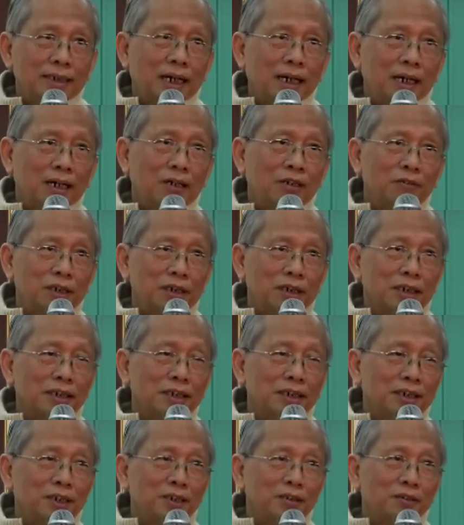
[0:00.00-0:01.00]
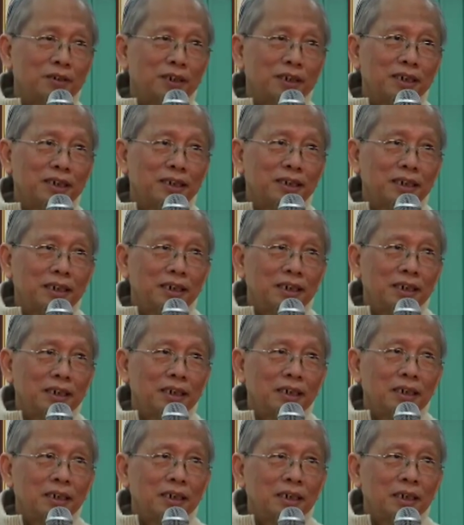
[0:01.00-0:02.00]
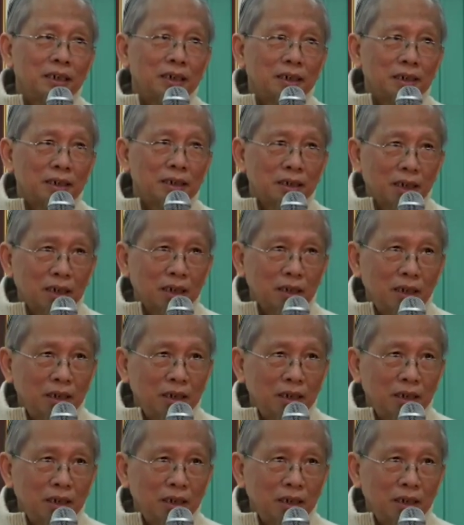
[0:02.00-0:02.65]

of Shen Xiu is Sen